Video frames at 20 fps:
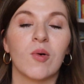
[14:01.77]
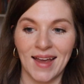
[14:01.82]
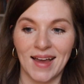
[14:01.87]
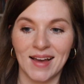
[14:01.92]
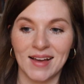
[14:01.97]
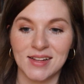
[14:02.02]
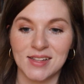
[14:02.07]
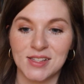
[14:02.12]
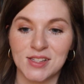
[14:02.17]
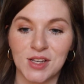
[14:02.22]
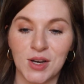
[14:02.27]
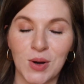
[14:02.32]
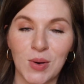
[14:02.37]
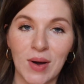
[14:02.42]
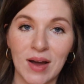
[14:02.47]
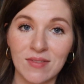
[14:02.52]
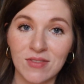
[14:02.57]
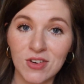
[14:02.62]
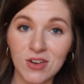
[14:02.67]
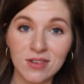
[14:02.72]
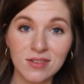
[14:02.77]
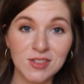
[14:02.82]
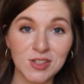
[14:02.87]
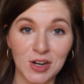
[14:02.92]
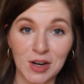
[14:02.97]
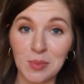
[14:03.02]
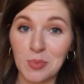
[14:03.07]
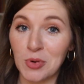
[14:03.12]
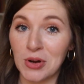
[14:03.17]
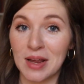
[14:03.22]
And so I've
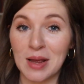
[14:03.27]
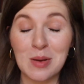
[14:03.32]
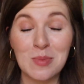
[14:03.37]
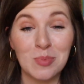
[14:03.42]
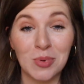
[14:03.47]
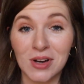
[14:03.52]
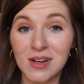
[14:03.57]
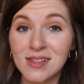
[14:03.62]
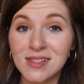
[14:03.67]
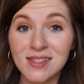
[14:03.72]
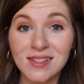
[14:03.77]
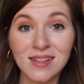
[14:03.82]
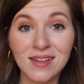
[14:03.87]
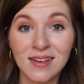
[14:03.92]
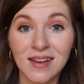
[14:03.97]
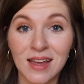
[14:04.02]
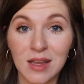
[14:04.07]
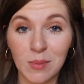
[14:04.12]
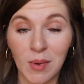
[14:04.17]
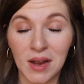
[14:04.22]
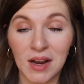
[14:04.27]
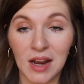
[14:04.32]
started bringing books in